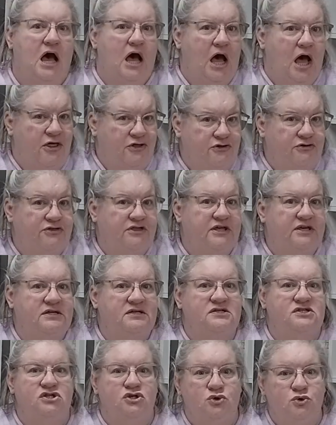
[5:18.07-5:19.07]
other
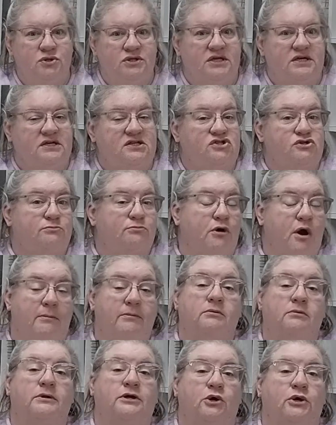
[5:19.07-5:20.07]
things, new things are
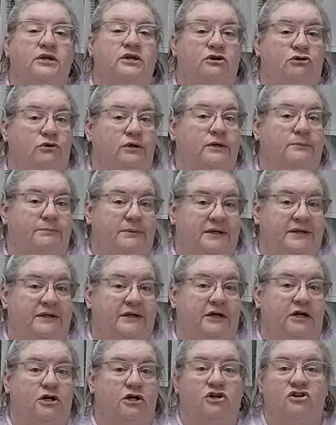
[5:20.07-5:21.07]
probably going to creep in
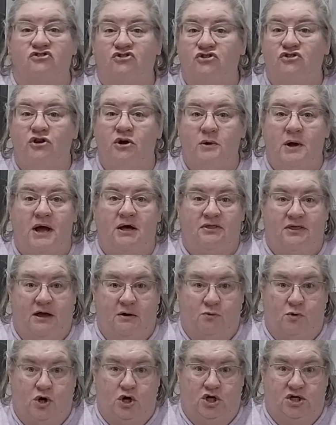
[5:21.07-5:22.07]
there because you know how
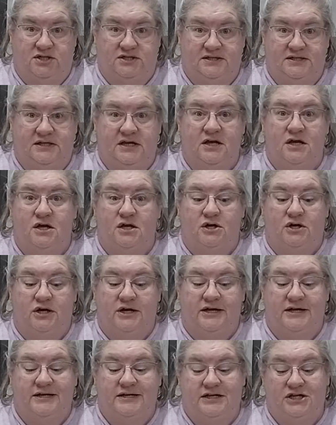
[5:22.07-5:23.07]
that works, right?